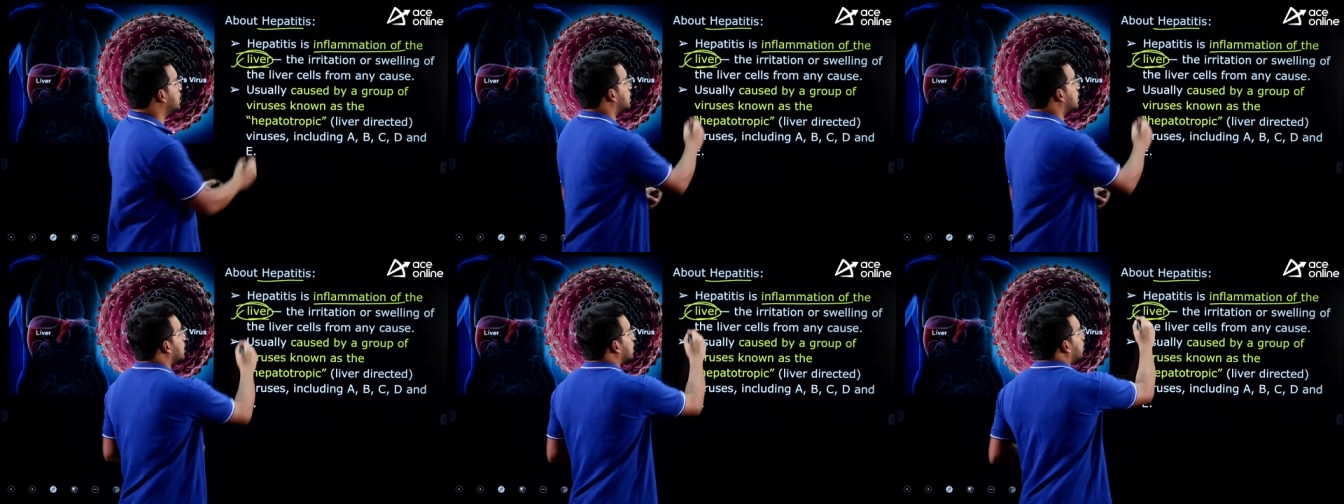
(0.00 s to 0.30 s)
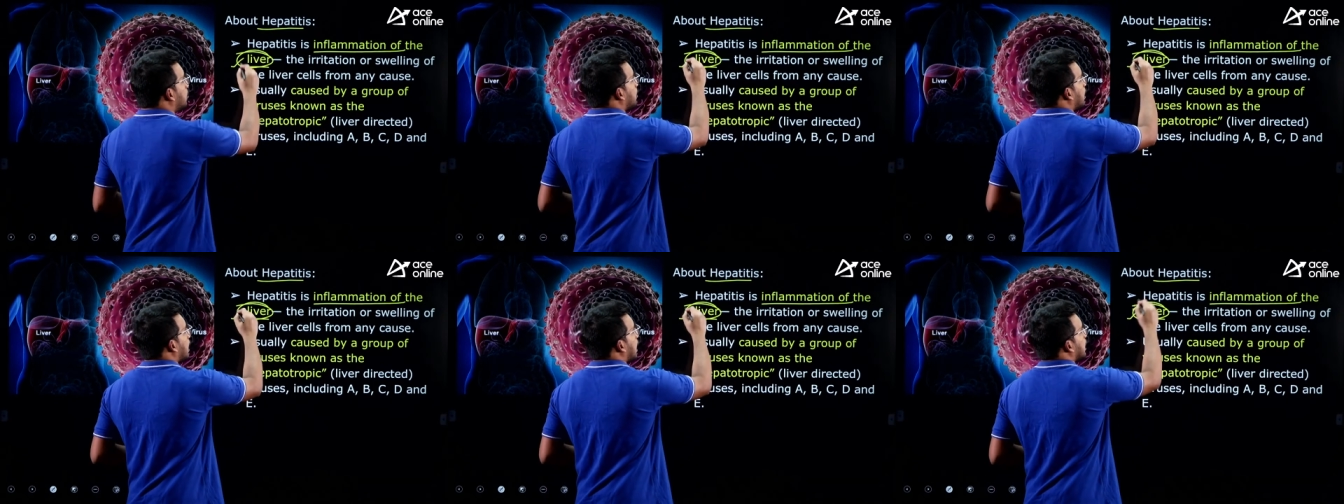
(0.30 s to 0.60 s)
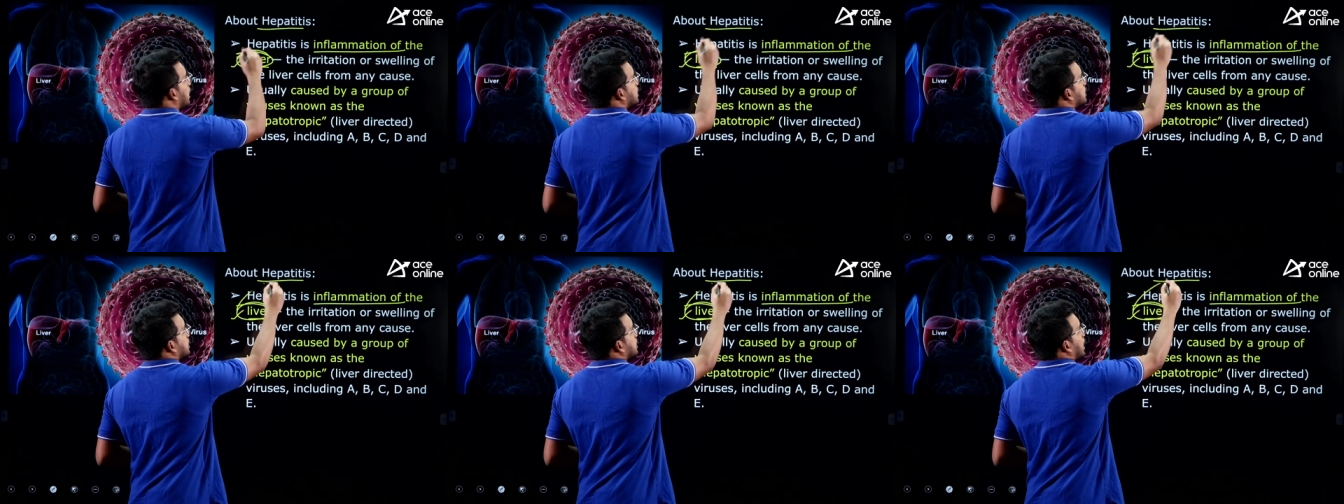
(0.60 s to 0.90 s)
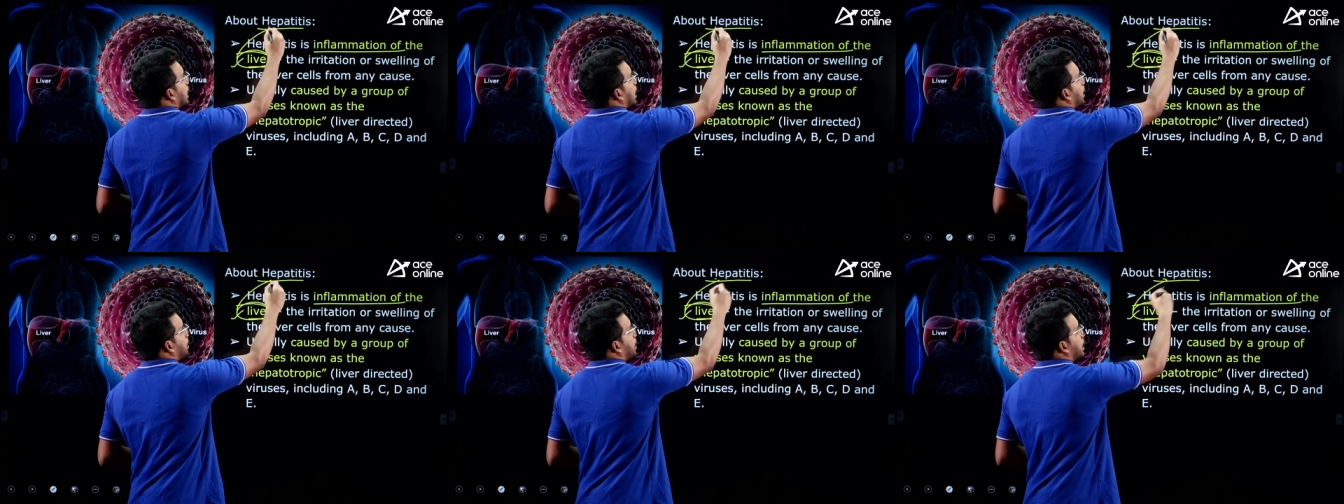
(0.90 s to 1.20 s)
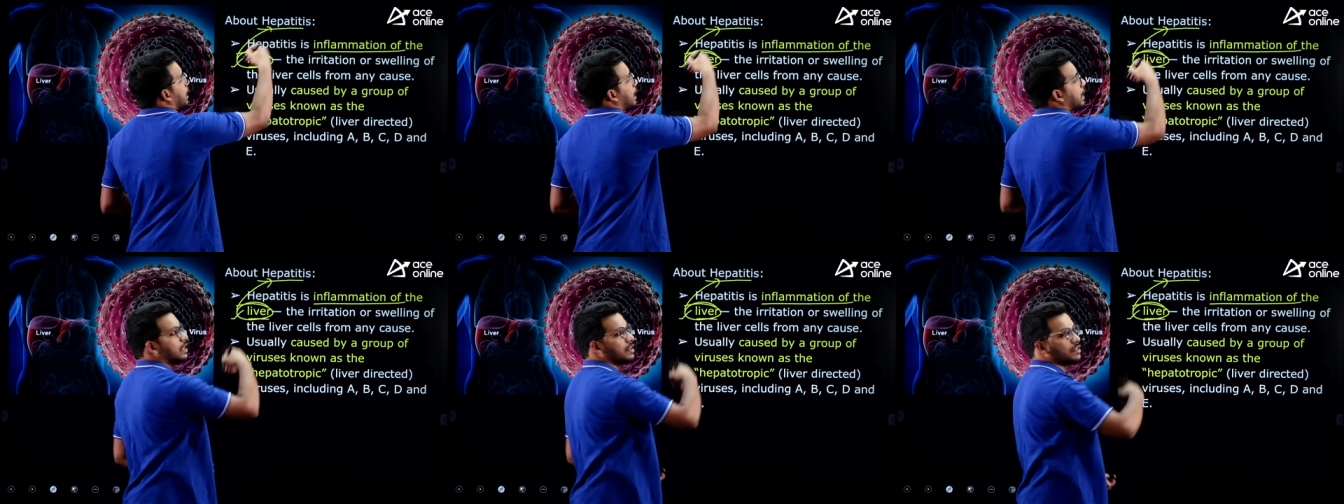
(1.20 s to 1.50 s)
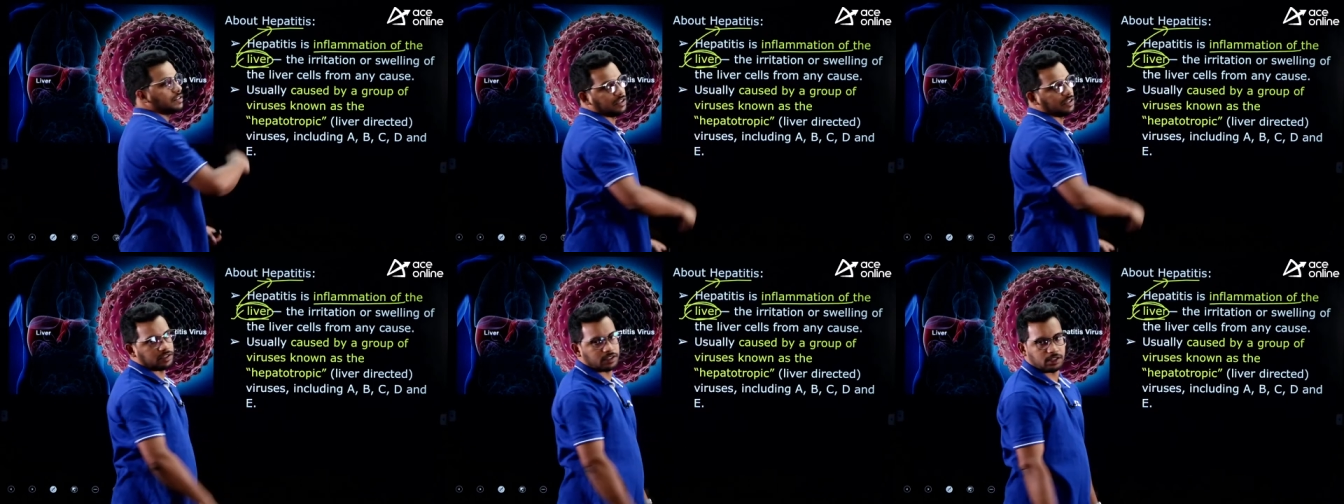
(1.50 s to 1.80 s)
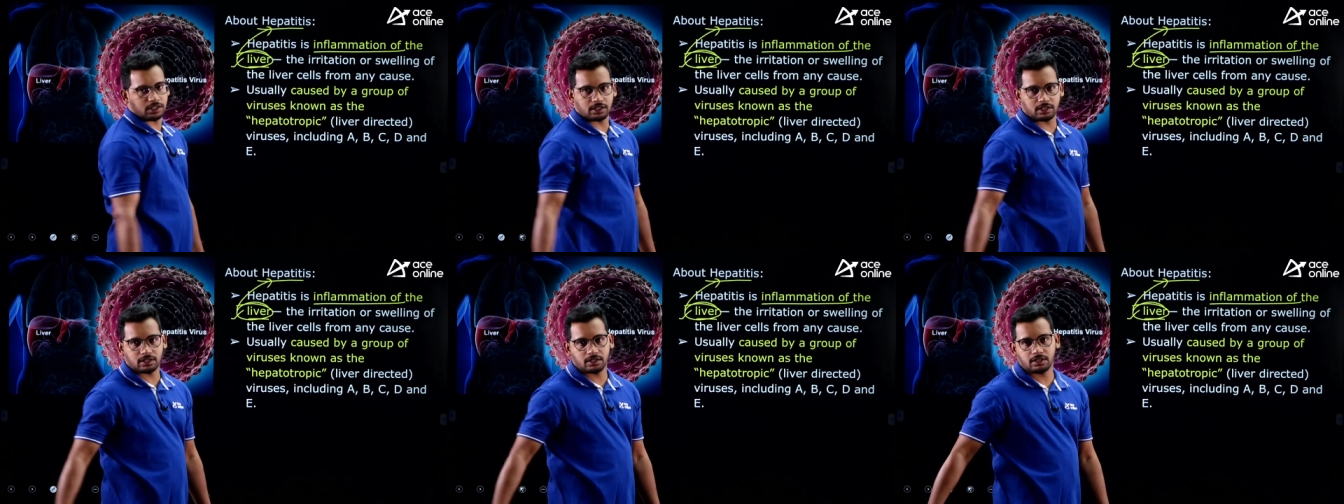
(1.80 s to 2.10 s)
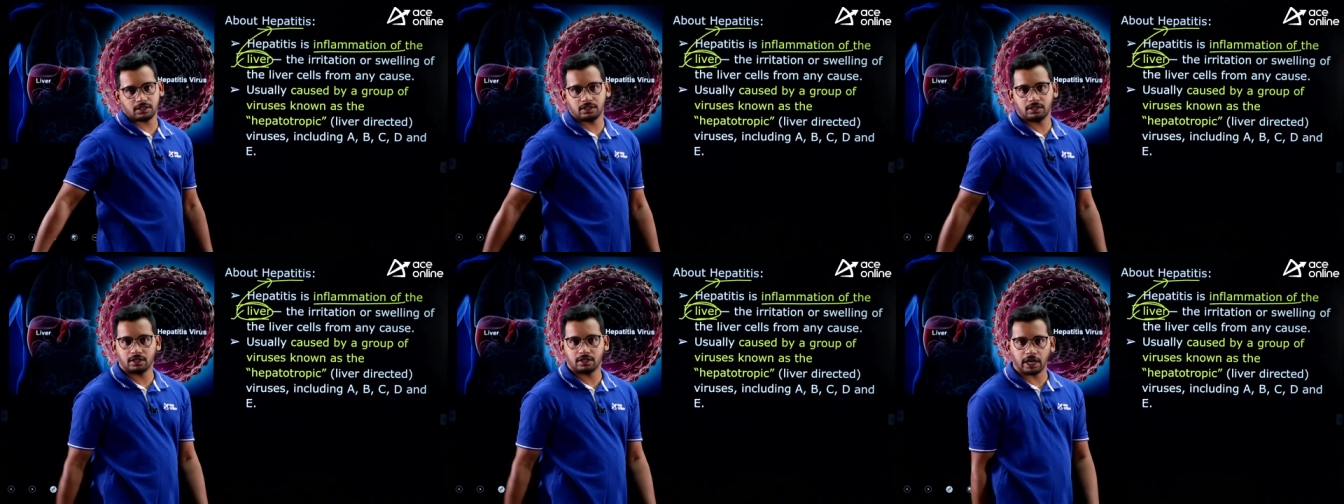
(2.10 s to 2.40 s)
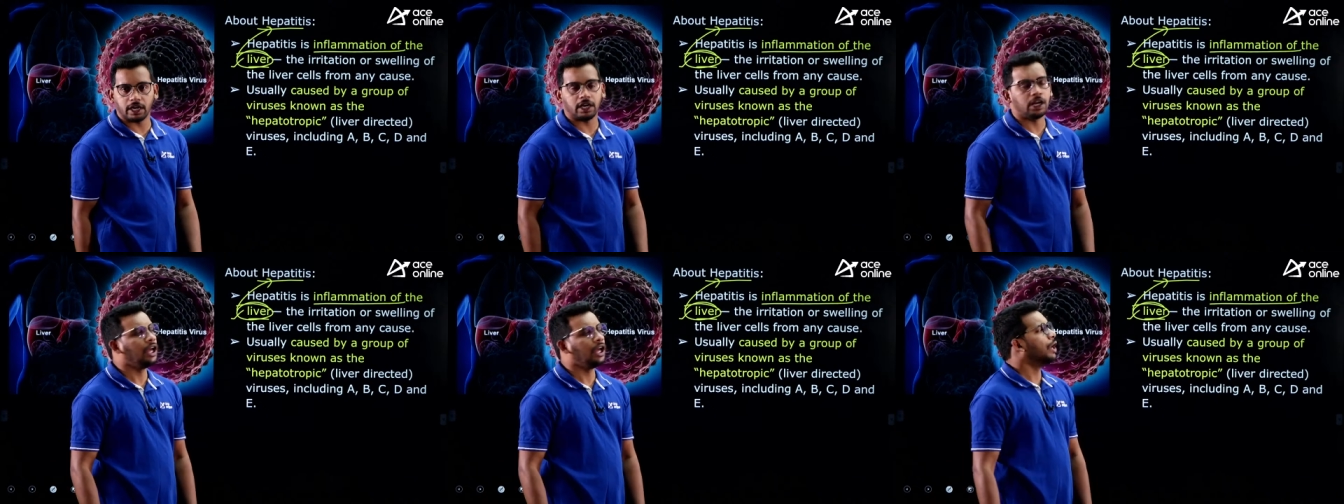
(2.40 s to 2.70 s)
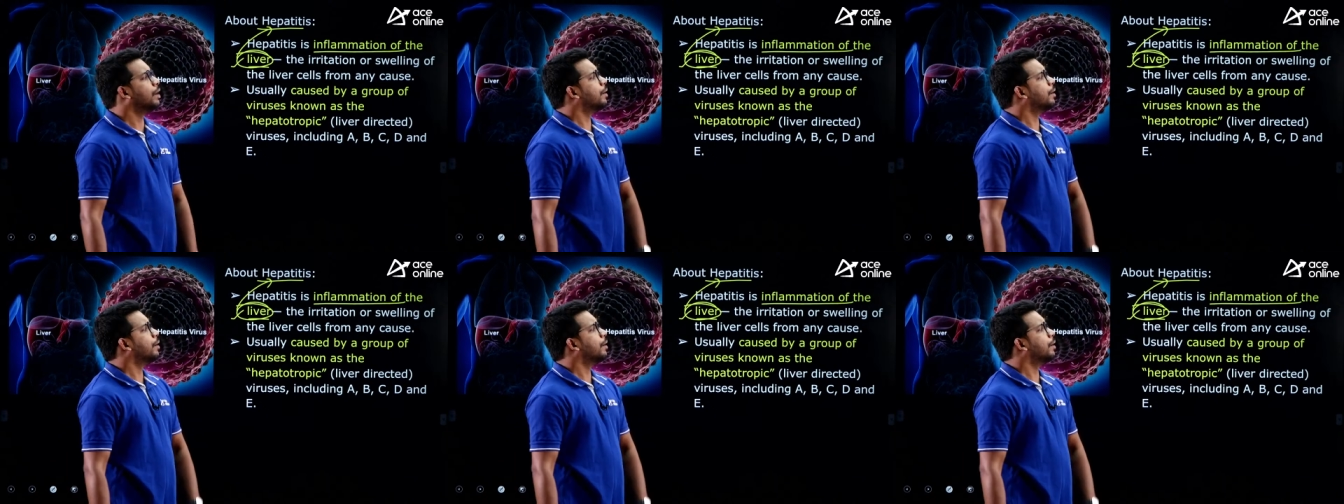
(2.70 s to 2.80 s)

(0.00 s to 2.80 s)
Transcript: termed as hepatitis disease right.